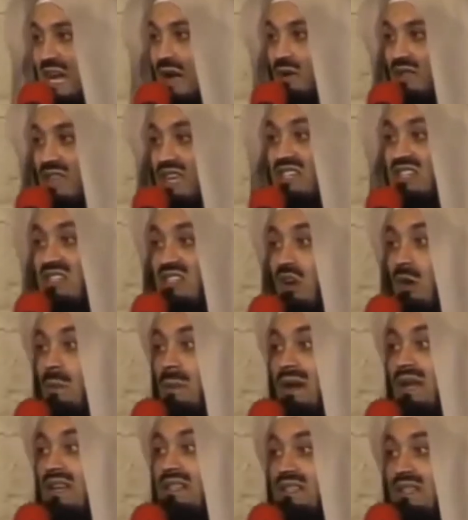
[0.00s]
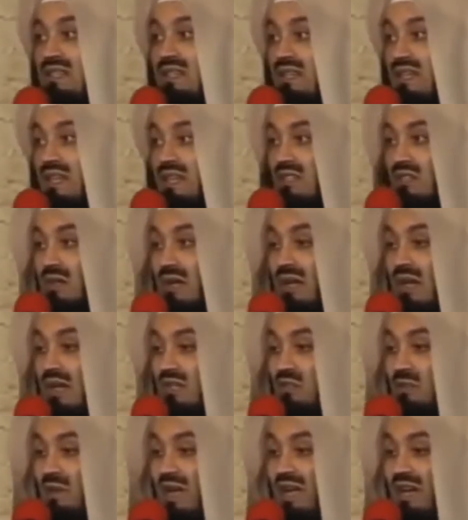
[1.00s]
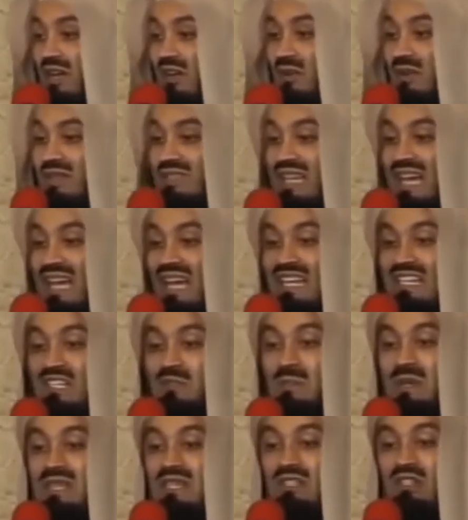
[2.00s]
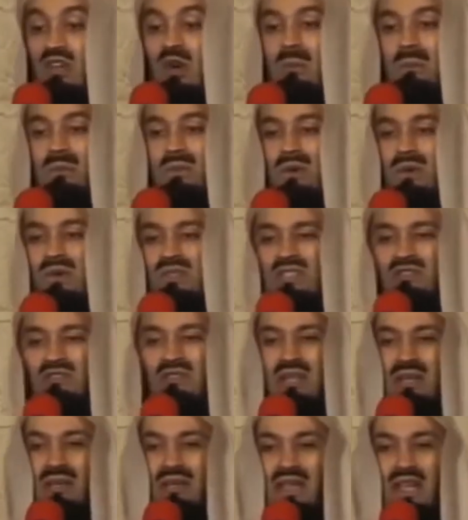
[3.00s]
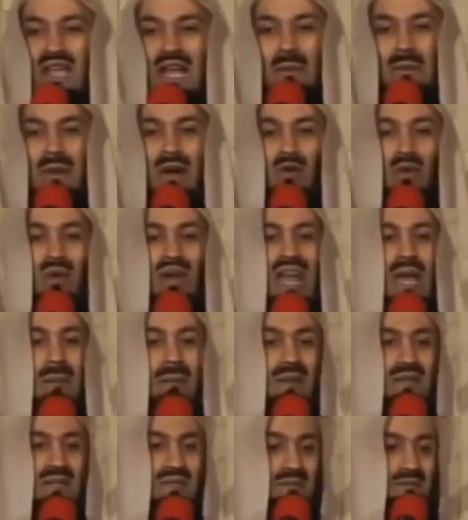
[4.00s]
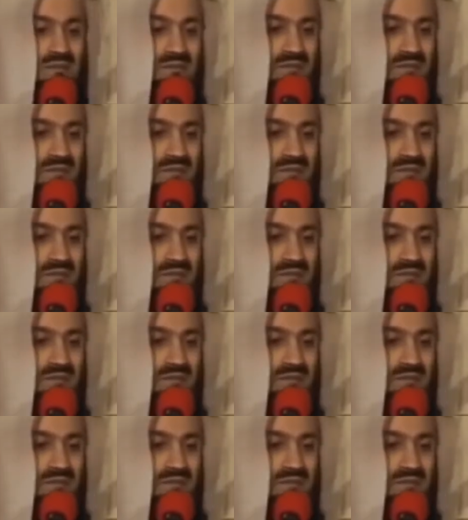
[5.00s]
is how they operated. So Allah subhanahu wa ta'ala speaks so beautifully about what happened.